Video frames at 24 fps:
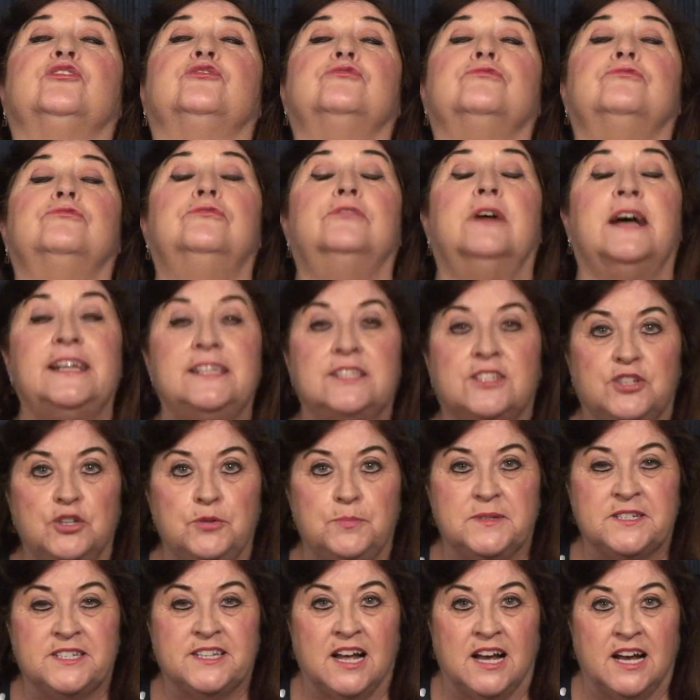great
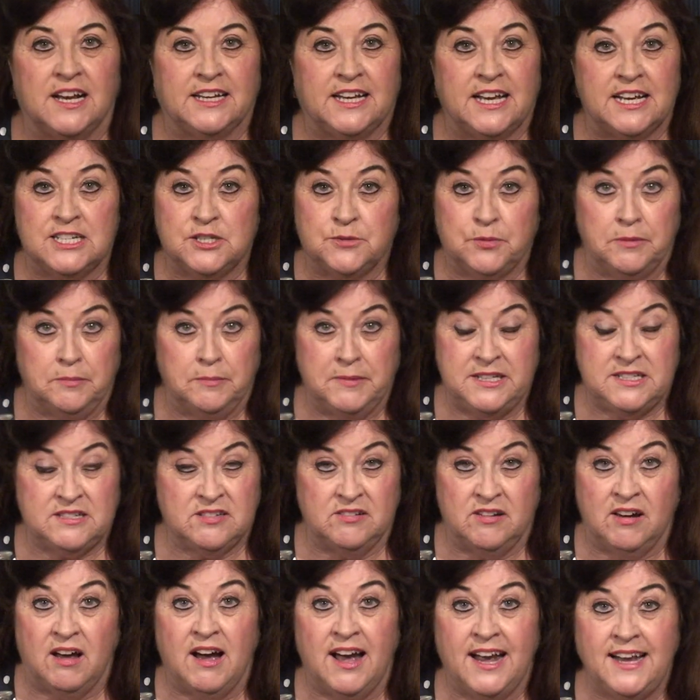superstar guest with me
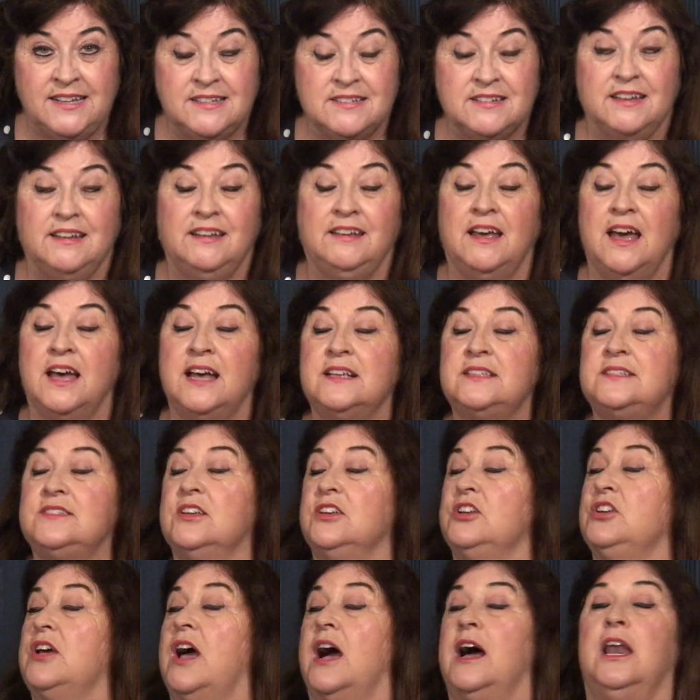tonight. Yes,
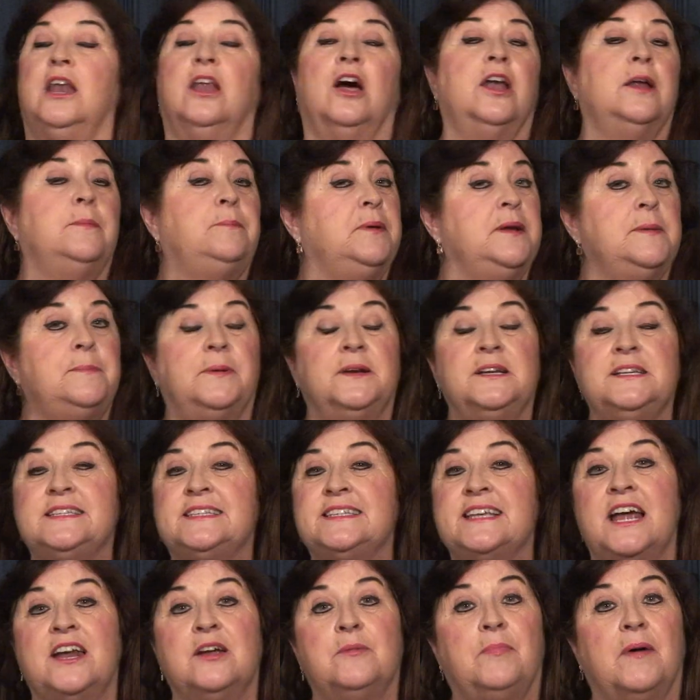a lot of people in
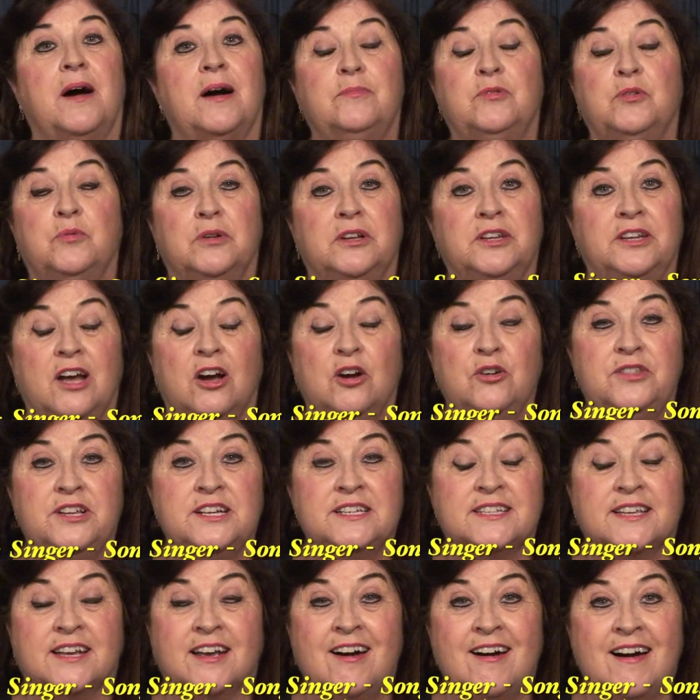Santa Barbara will know
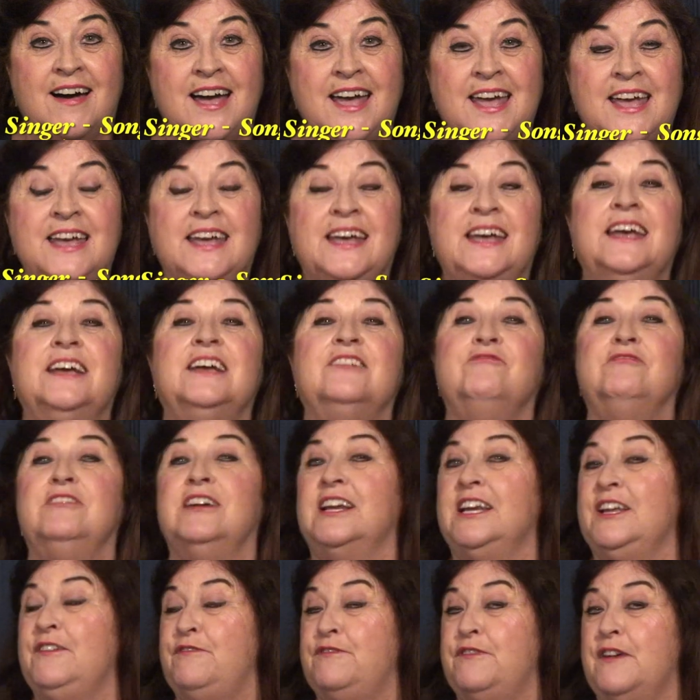this guy.
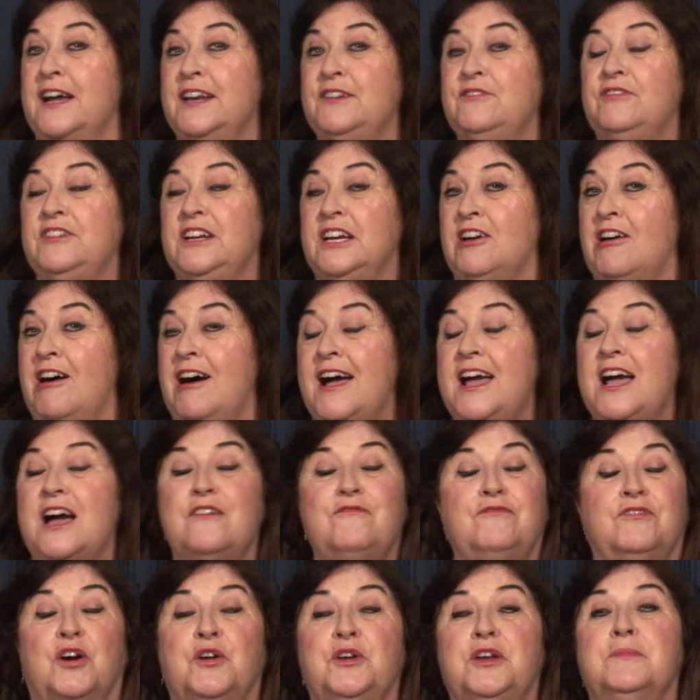Really fun guy.
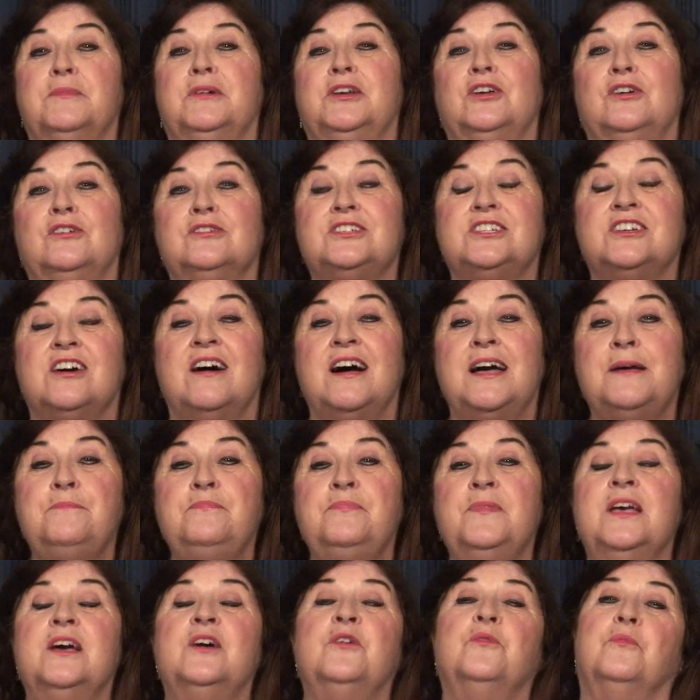I've known him a long time.
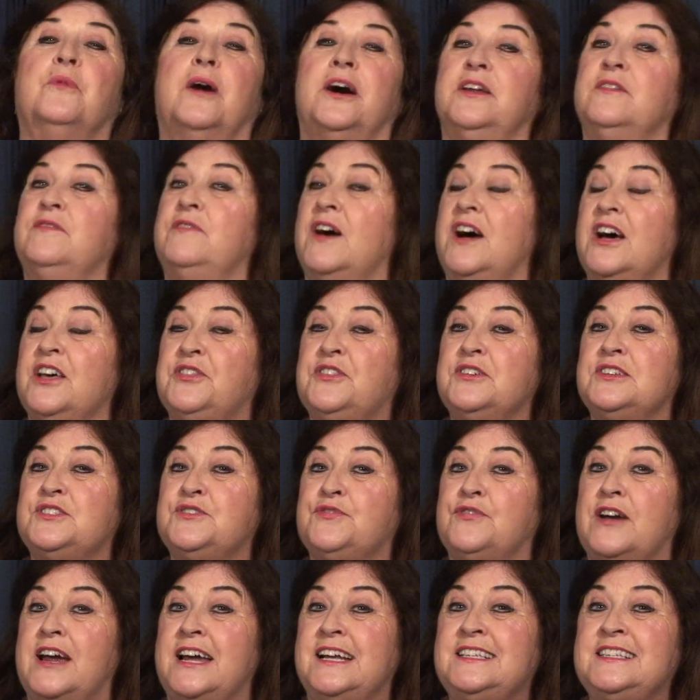One of Arthur's
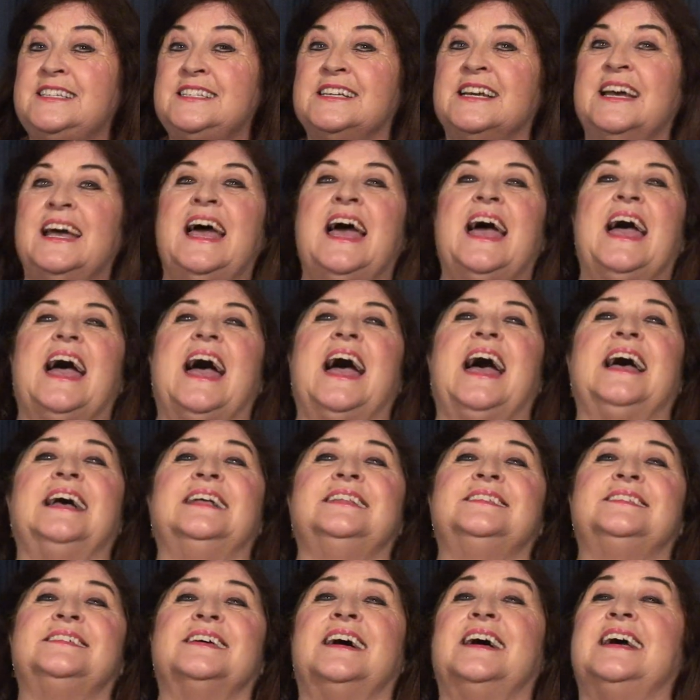friends.
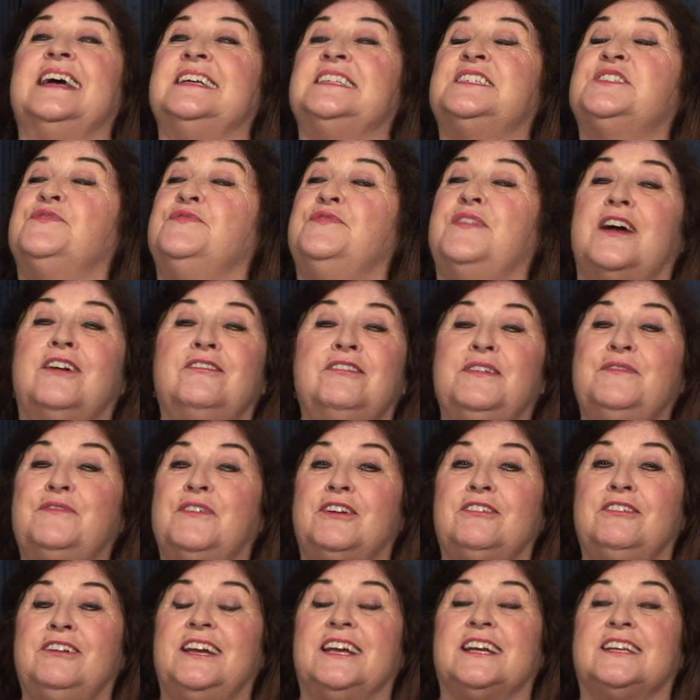And it's very,
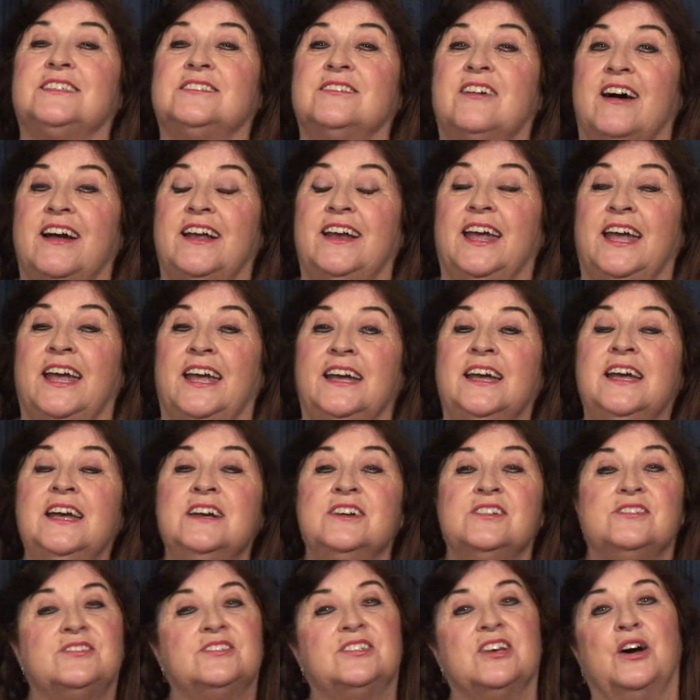very exciting.
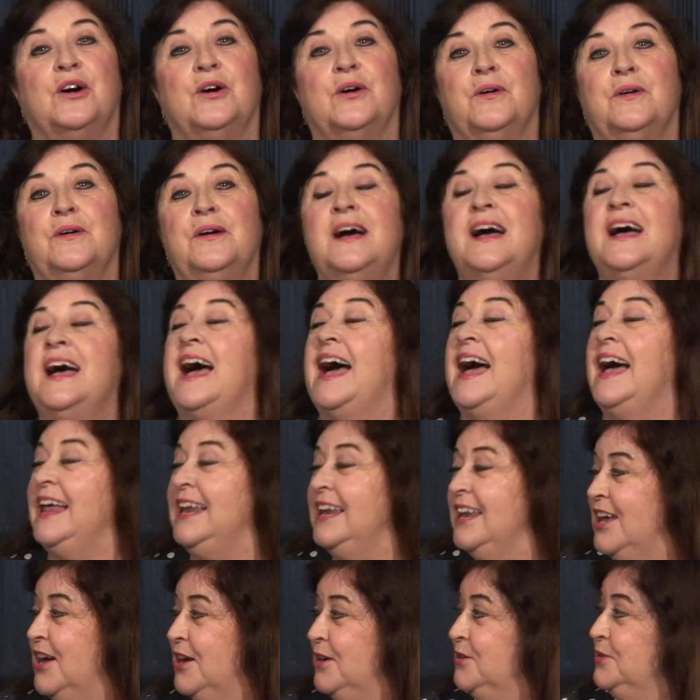So,
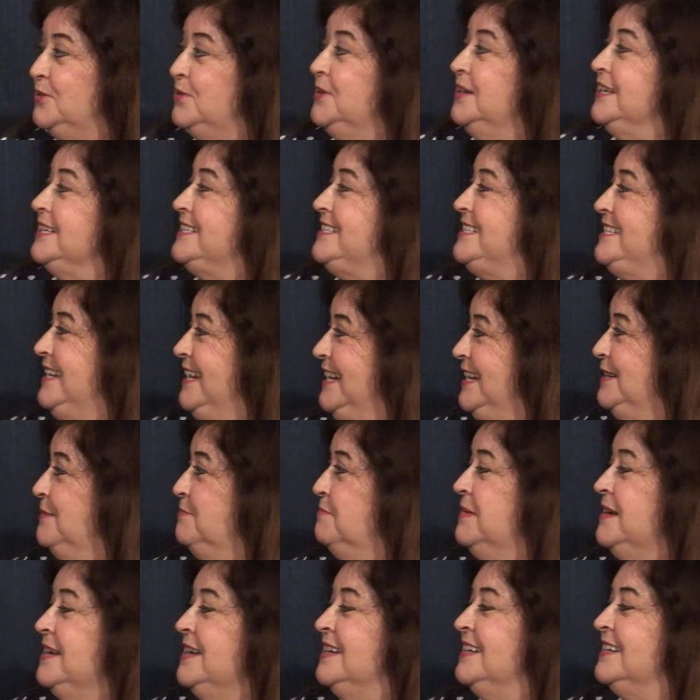hello,
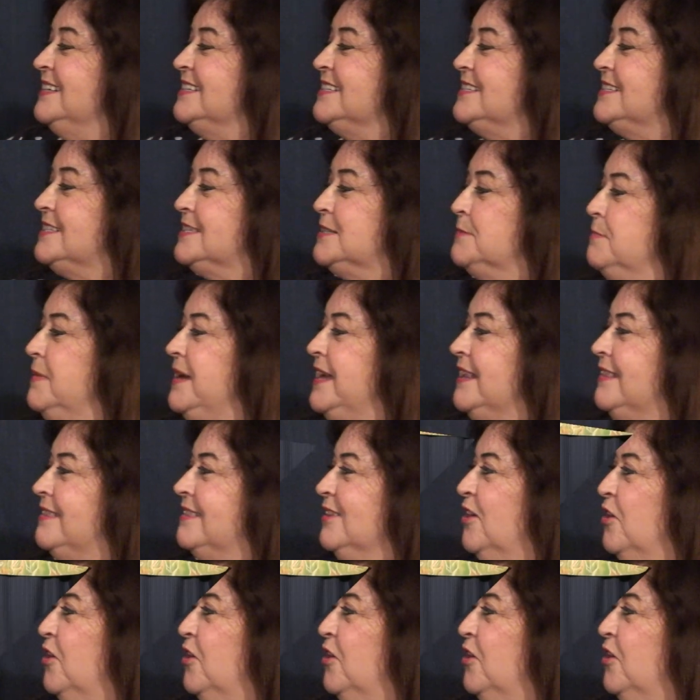Tim Smith.